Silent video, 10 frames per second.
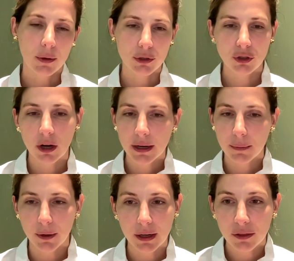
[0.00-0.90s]
I was talking
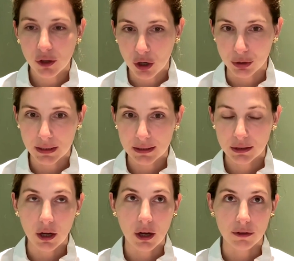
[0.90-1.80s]
about it in the
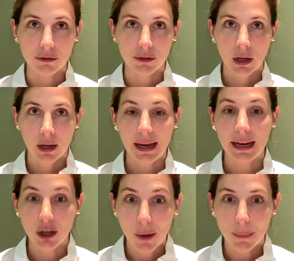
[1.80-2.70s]
context of
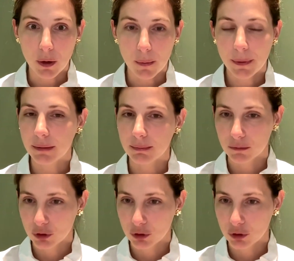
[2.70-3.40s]
a couple, but